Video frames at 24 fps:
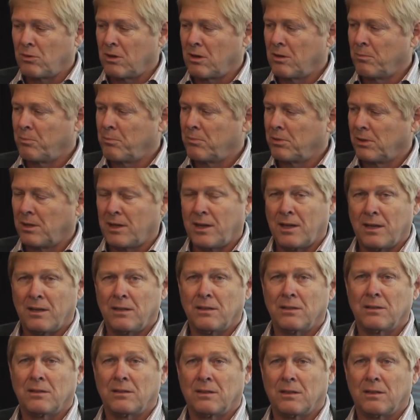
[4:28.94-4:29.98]
our plan
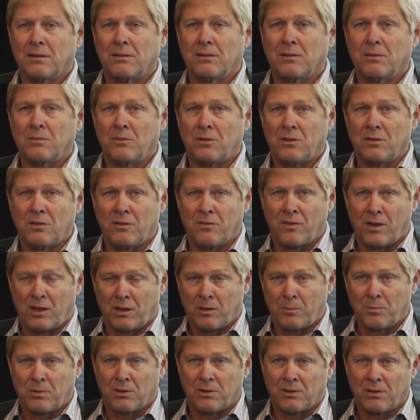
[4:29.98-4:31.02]
is to
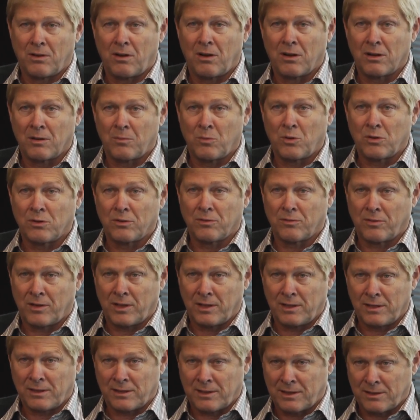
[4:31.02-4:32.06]
develop an
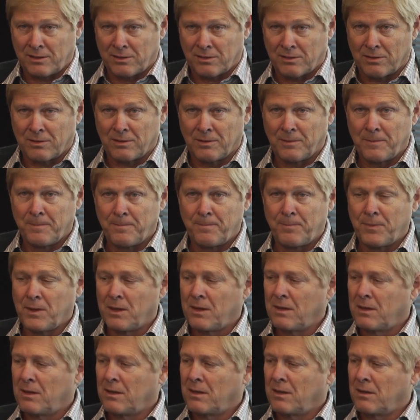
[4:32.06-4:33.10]
automotive-ready sensor
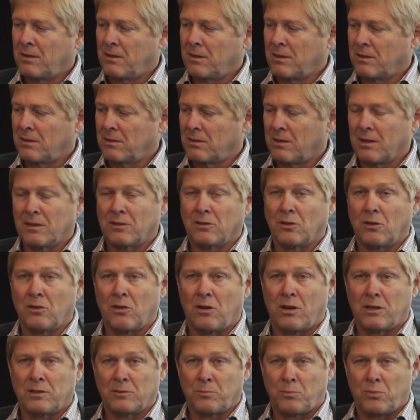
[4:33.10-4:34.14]
that's at the
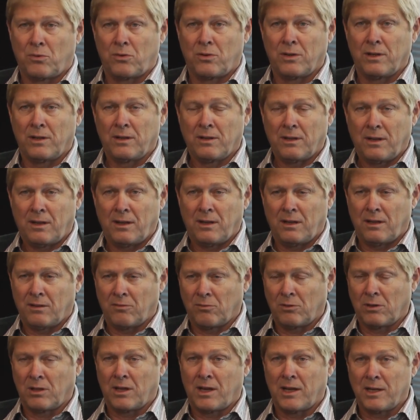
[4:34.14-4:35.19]
cost point and
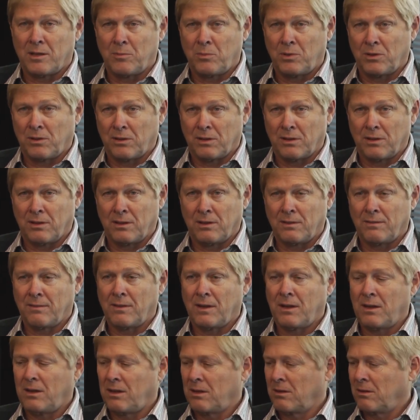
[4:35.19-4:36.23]
reliability
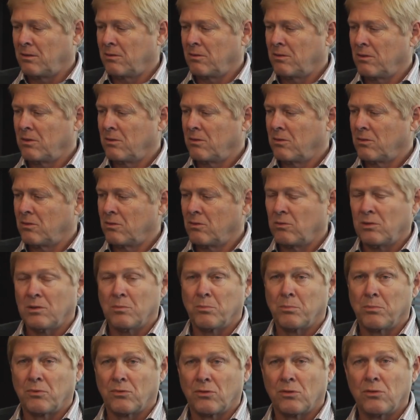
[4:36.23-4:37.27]
and to
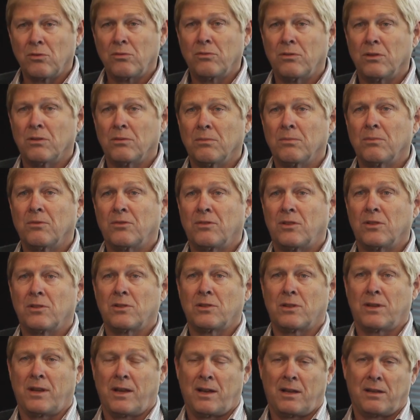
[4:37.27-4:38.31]
improve the
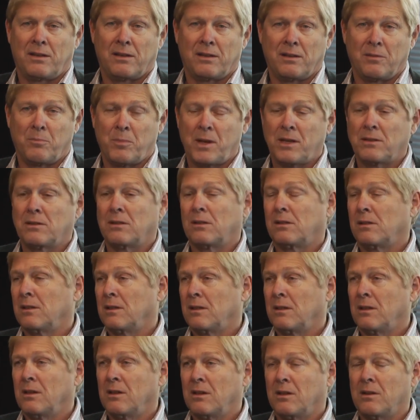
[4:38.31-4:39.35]
functionality,
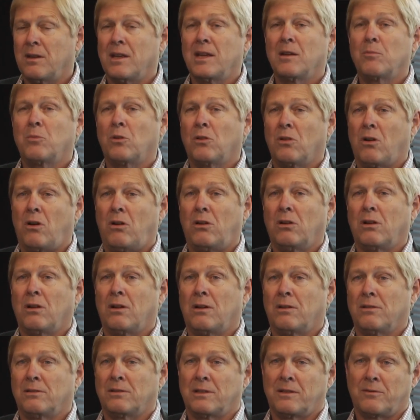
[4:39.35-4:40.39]
basically enable all
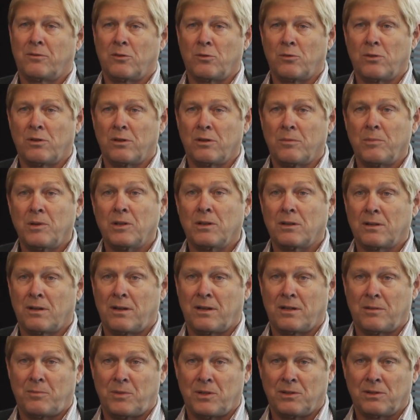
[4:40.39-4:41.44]
cars everywhere to be
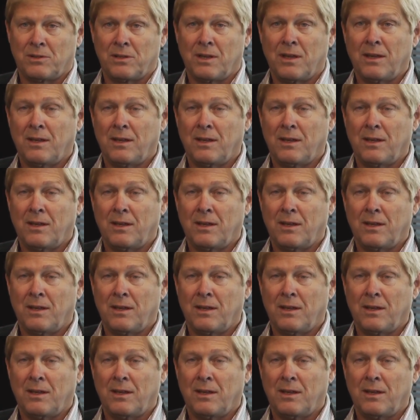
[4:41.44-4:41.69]
autonomous